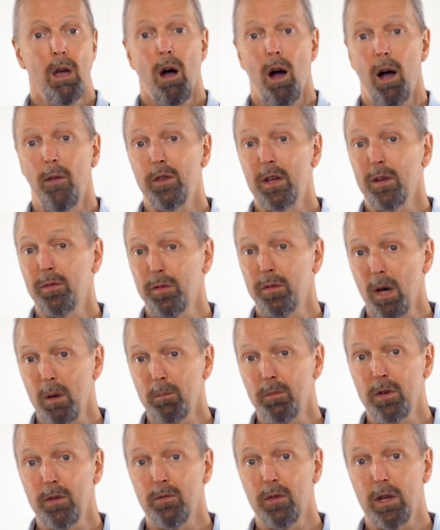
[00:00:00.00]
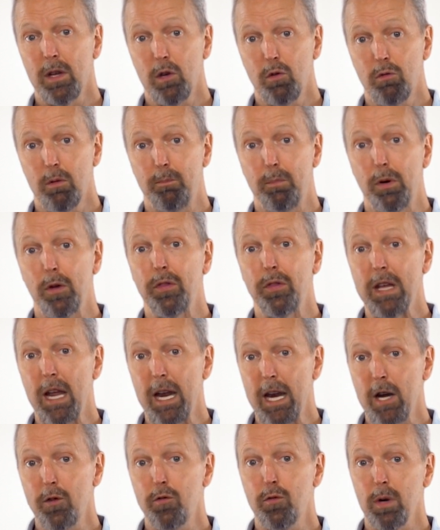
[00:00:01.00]
on the assumption that you would put the
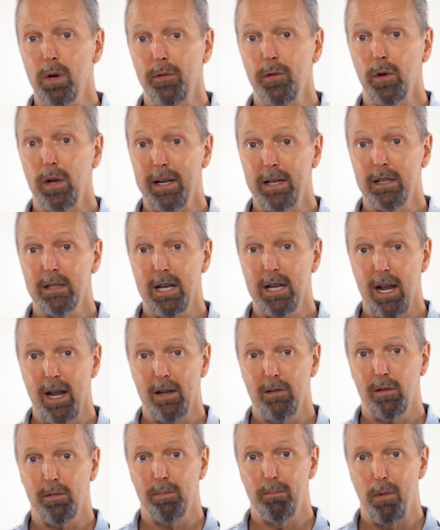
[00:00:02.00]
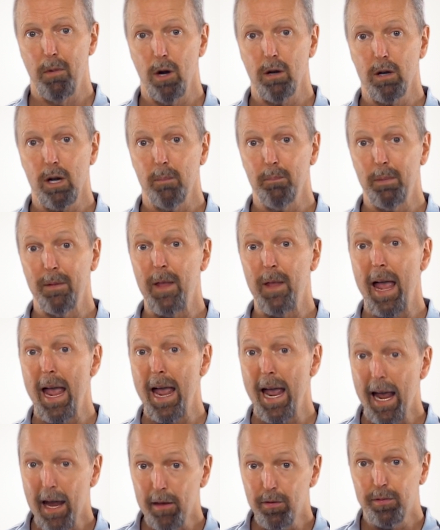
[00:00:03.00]
href lang tags as markup in the
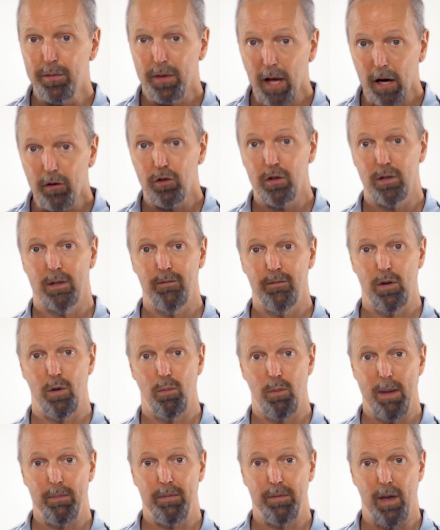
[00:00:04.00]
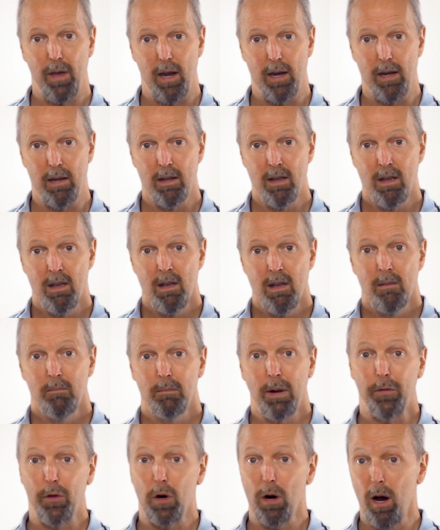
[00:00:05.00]
head section of your website.
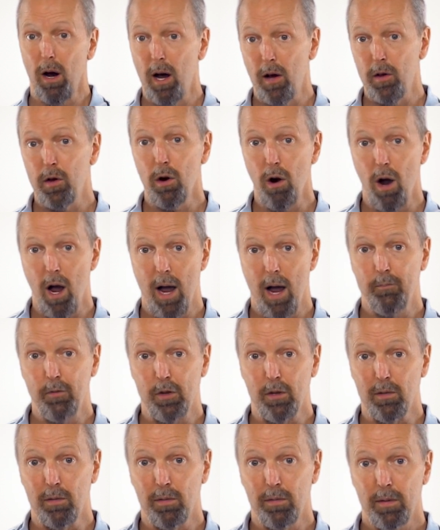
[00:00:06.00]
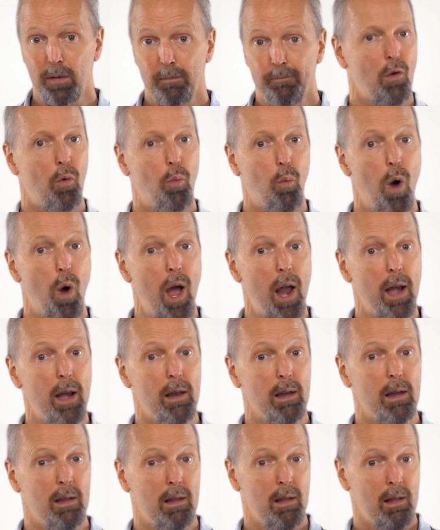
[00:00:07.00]
But there are other options.
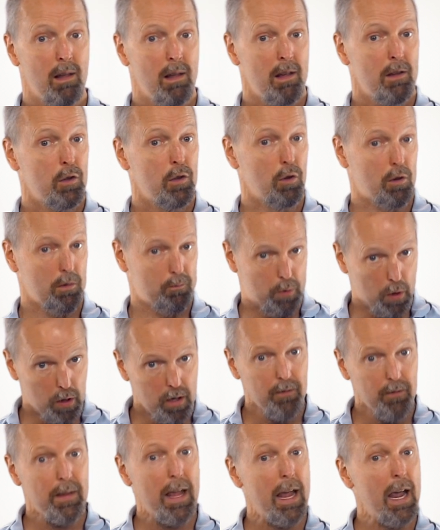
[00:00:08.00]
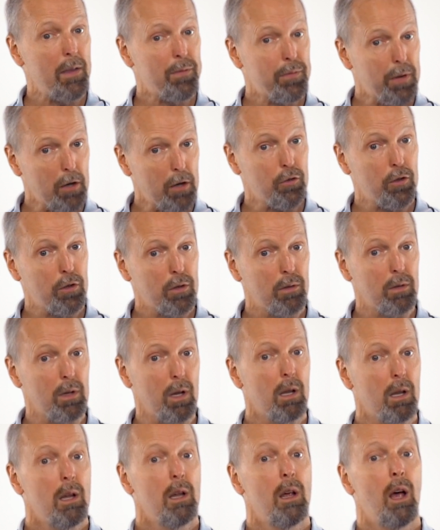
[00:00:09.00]
One, you could put it in the head section
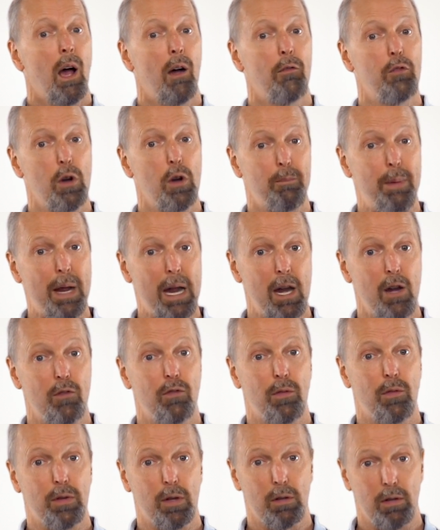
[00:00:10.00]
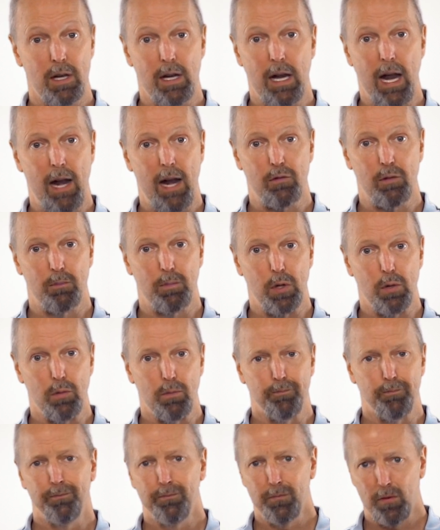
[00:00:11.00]
of your page as a link attribute.
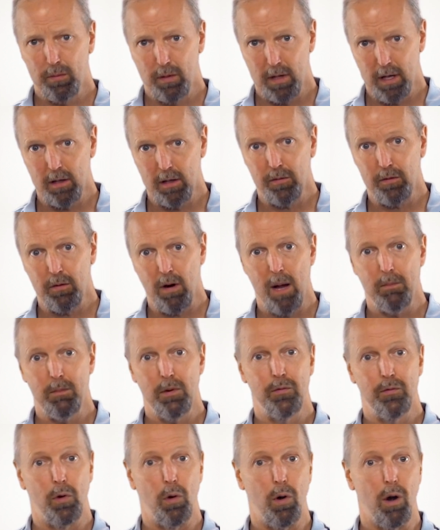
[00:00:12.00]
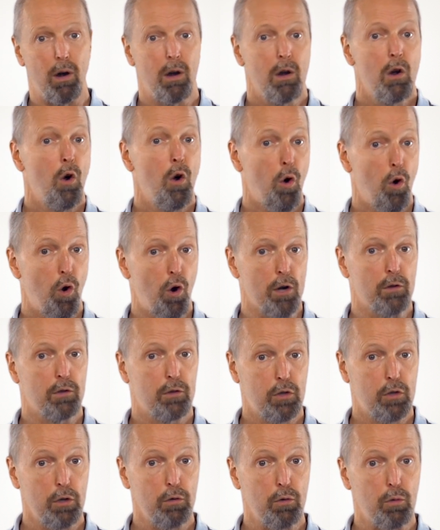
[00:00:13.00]
That's what I described before. Or
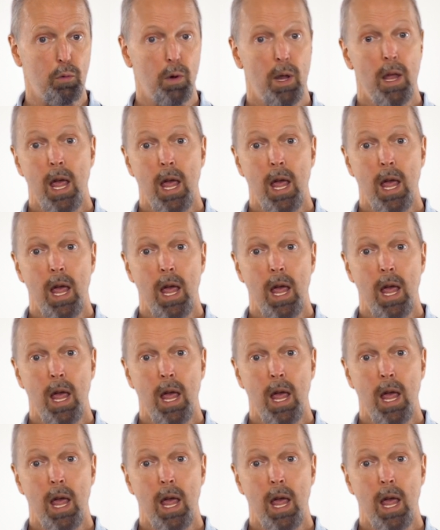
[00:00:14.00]
two,